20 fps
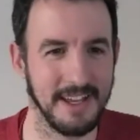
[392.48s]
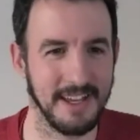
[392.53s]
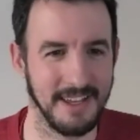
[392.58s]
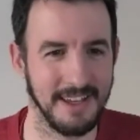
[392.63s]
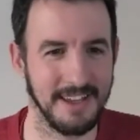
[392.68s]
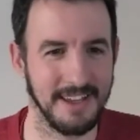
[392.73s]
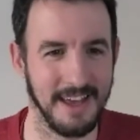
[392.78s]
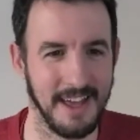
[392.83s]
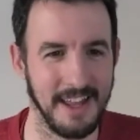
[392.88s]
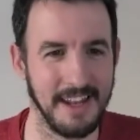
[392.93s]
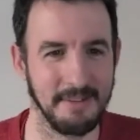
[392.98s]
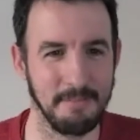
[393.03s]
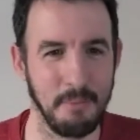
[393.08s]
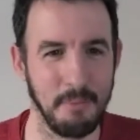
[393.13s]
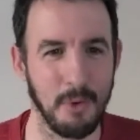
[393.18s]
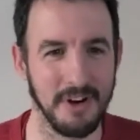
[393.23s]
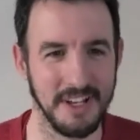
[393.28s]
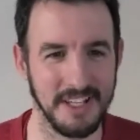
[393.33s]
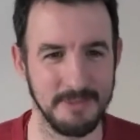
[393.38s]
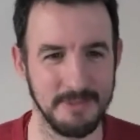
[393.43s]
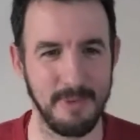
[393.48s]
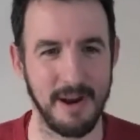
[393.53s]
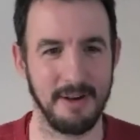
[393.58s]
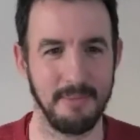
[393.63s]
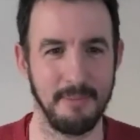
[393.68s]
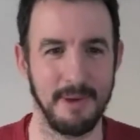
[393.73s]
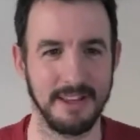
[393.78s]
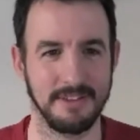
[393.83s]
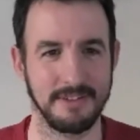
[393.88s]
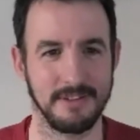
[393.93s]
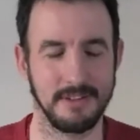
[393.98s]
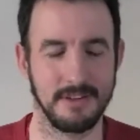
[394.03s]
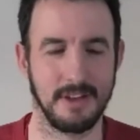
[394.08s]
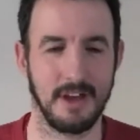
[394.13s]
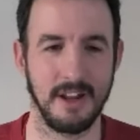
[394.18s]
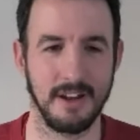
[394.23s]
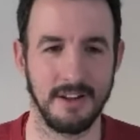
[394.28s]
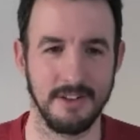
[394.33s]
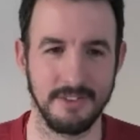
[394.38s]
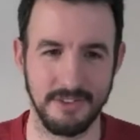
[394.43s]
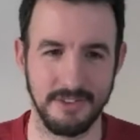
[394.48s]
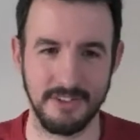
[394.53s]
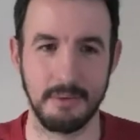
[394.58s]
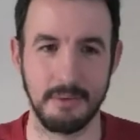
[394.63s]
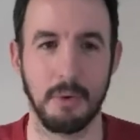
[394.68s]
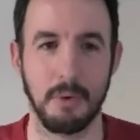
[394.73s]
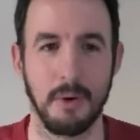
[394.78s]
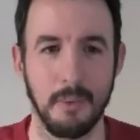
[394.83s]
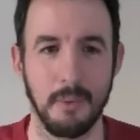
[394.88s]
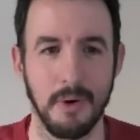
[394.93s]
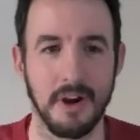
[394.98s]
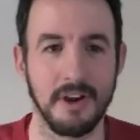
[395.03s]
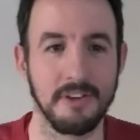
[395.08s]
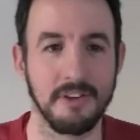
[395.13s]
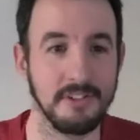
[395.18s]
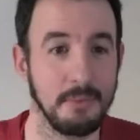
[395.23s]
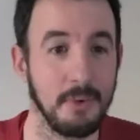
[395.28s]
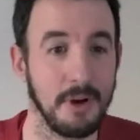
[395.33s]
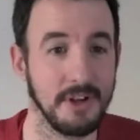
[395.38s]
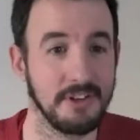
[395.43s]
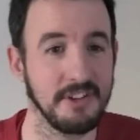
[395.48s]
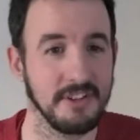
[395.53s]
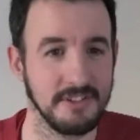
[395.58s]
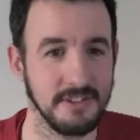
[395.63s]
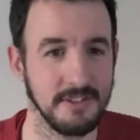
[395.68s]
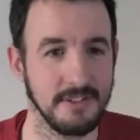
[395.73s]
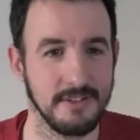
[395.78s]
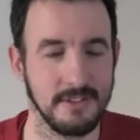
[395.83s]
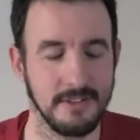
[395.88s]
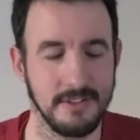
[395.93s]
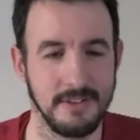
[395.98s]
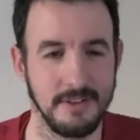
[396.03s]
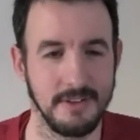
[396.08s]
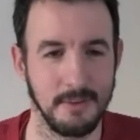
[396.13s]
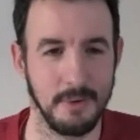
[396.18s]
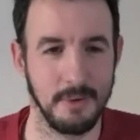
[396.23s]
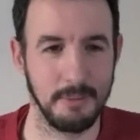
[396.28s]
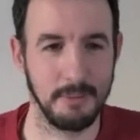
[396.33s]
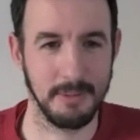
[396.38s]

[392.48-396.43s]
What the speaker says: And a more experimental kind of see what works and what doesn't, what people